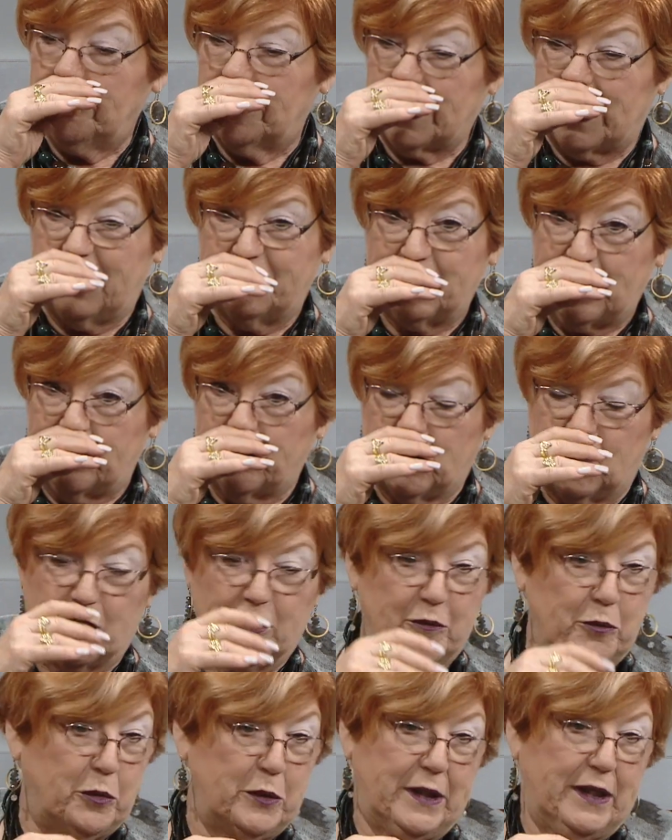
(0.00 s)
But I've never heard
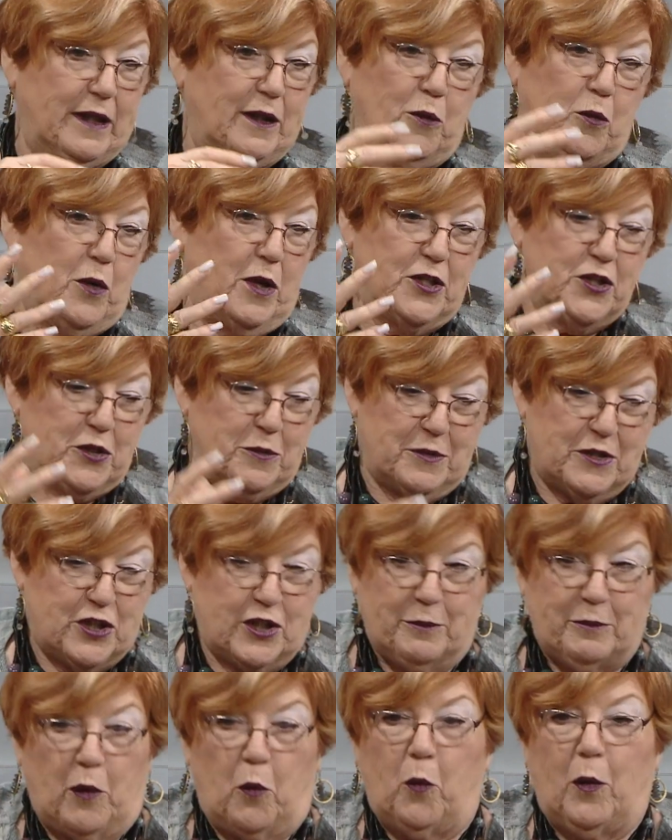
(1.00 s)
of putting it in the washing
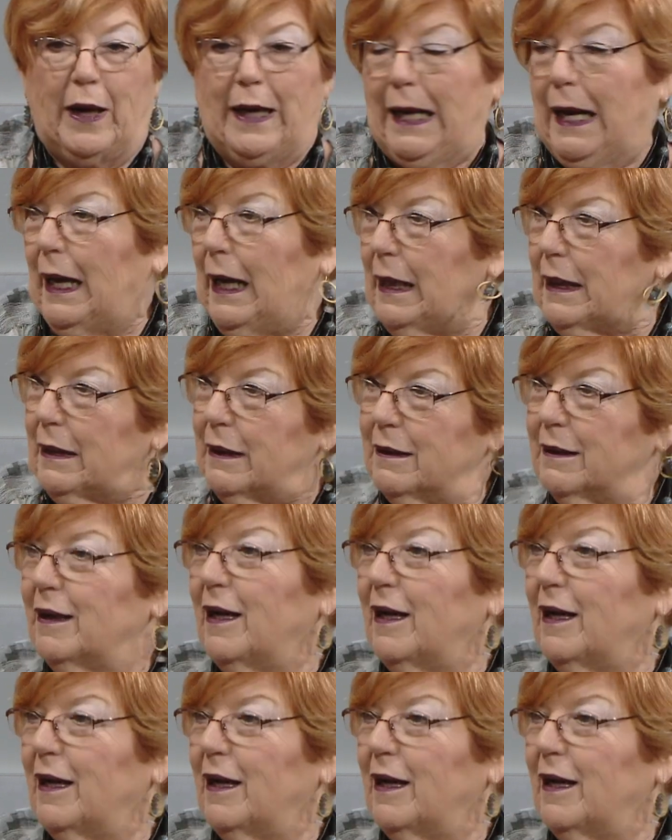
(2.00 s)
machine, but why not?